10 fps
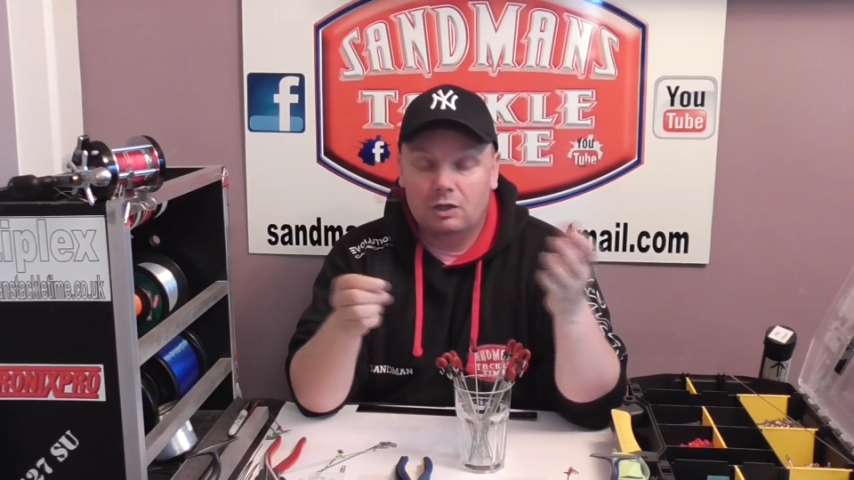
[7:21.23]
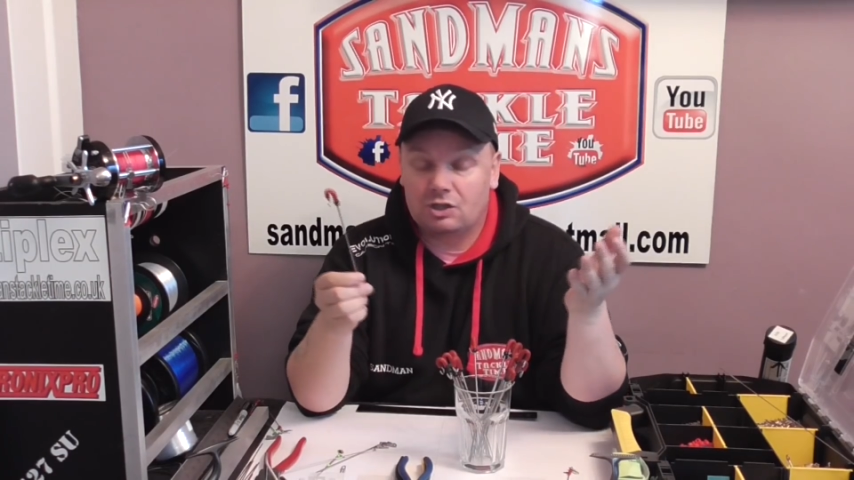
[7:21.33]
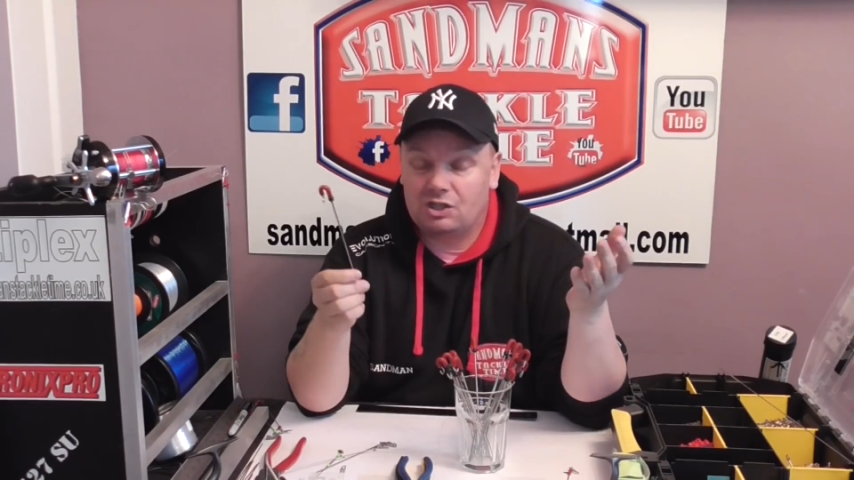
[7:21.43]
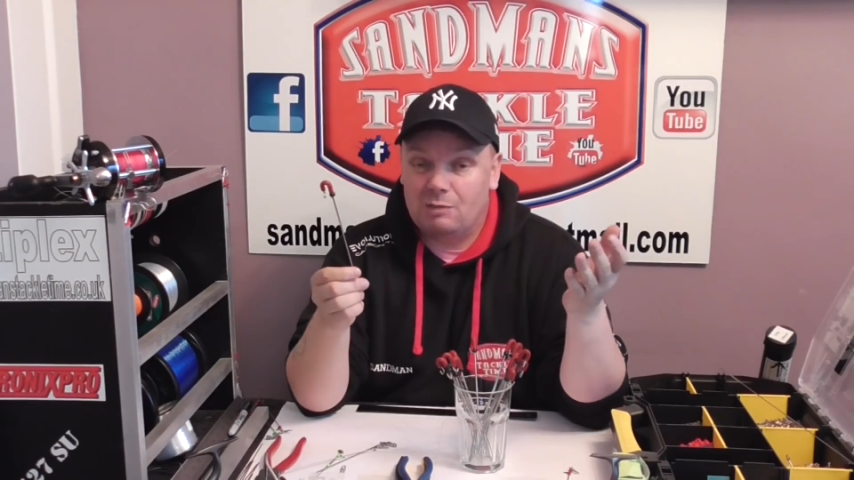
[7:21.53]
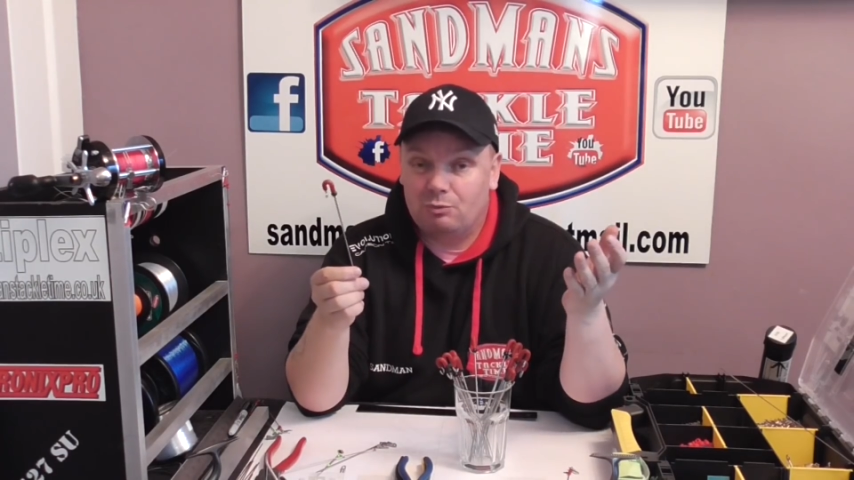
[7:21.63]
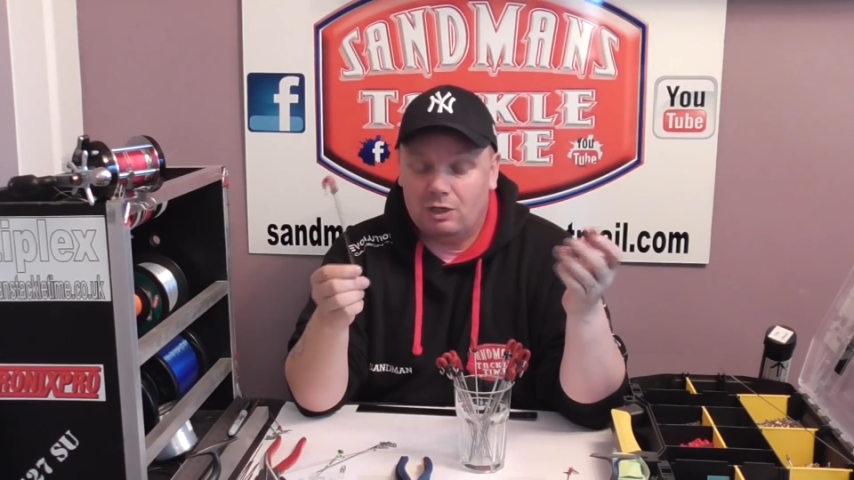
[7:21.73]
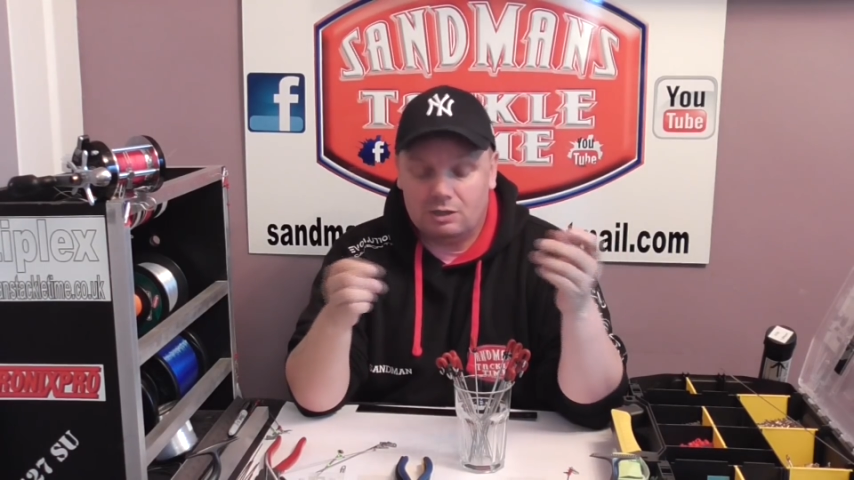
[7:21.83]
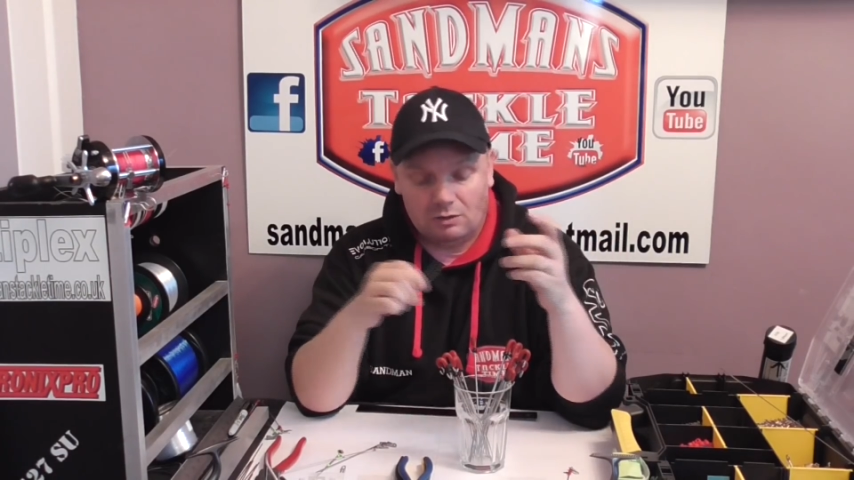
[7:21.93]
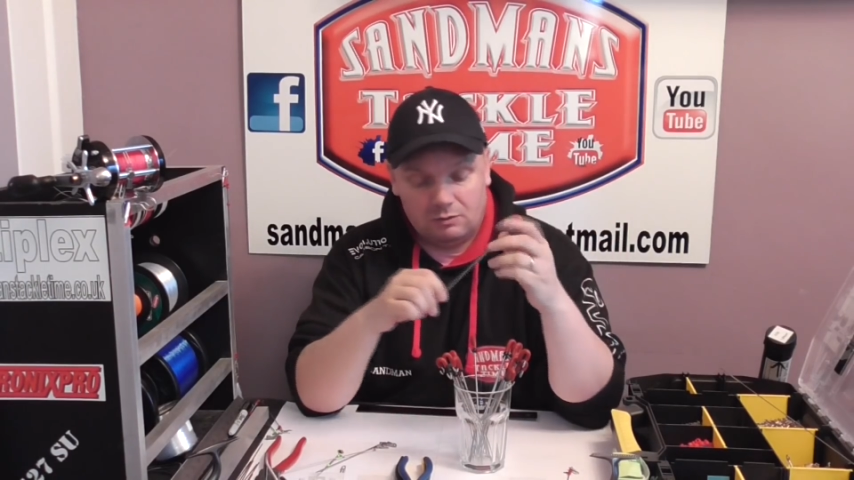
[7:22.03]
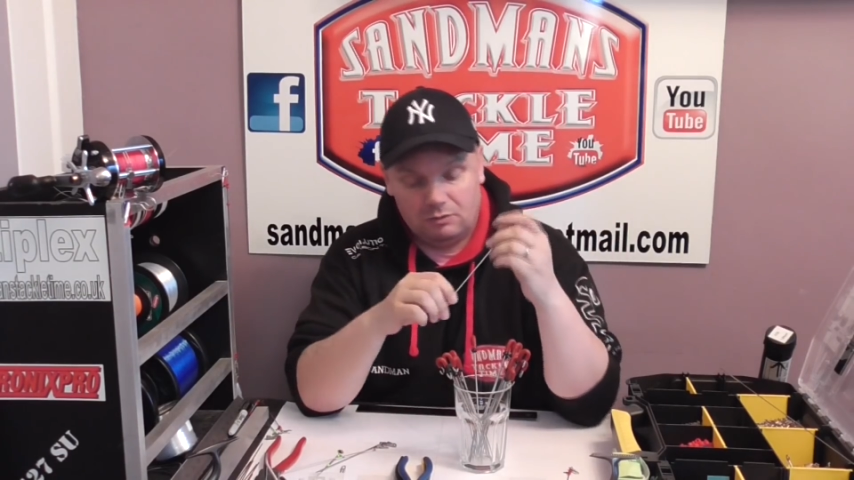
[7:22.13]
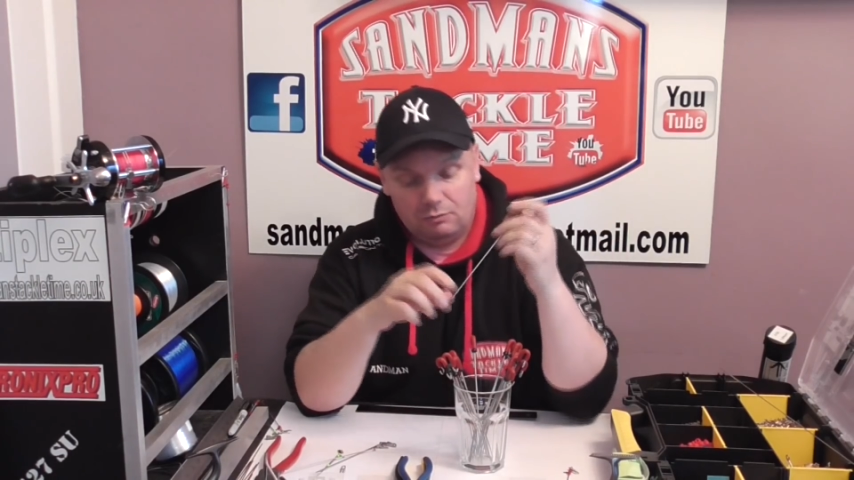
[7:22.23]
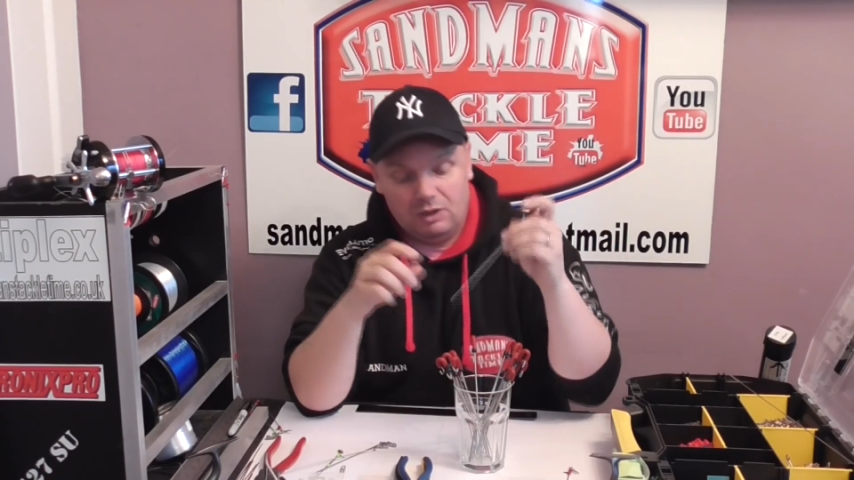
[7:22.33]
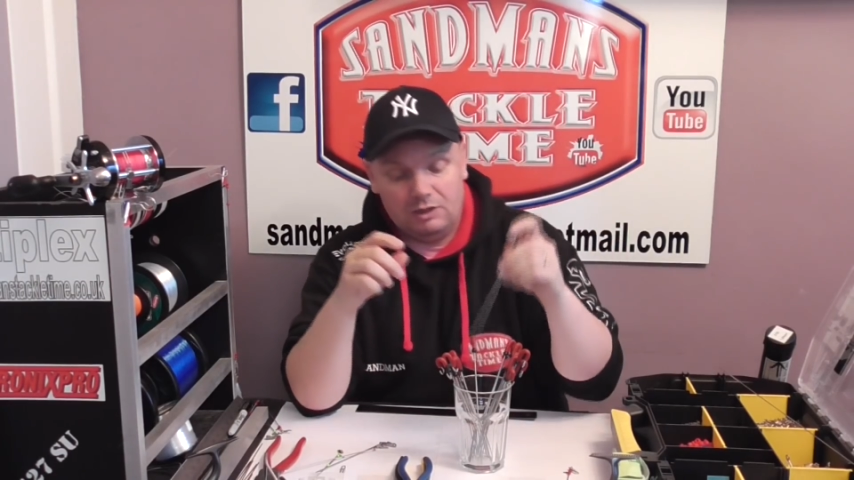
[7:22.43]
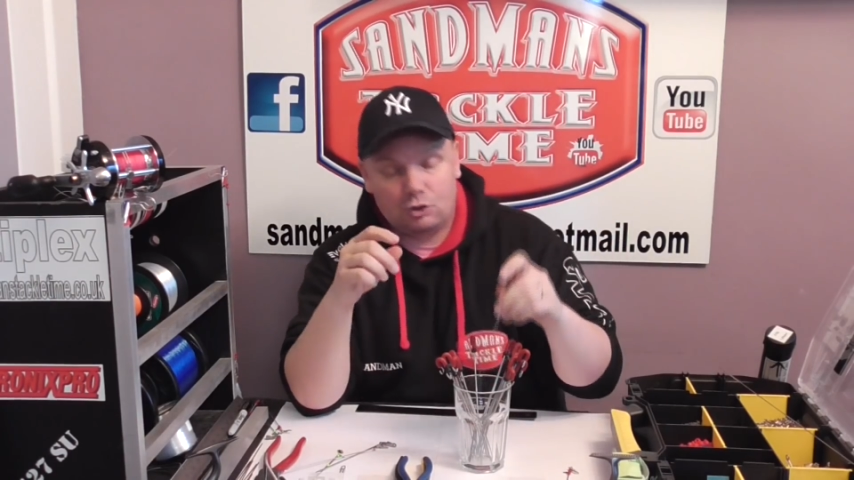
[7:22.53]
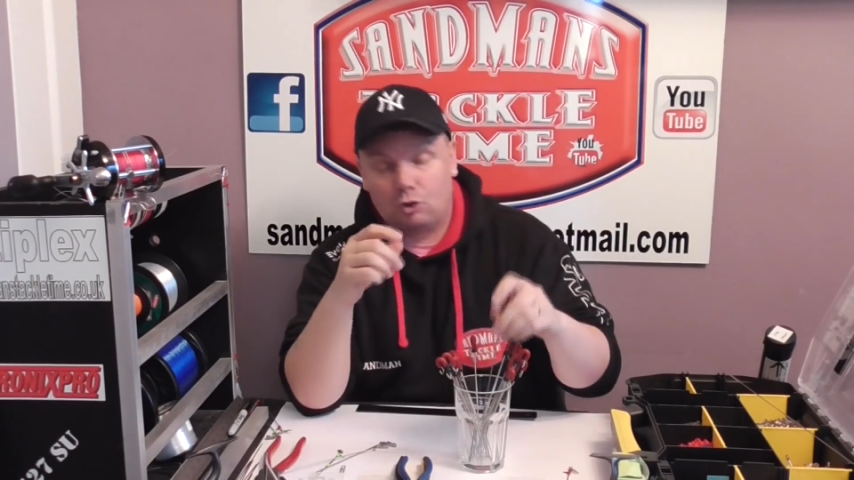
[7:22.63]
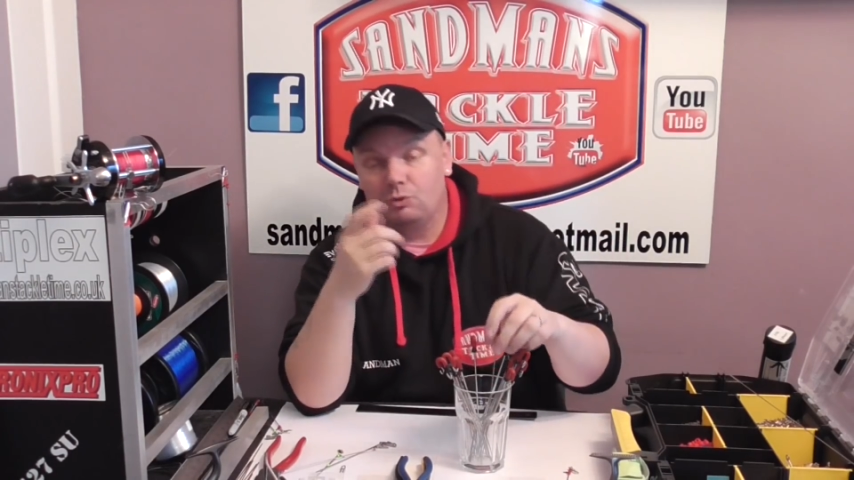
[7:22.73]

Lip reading: It's the same price. It really is.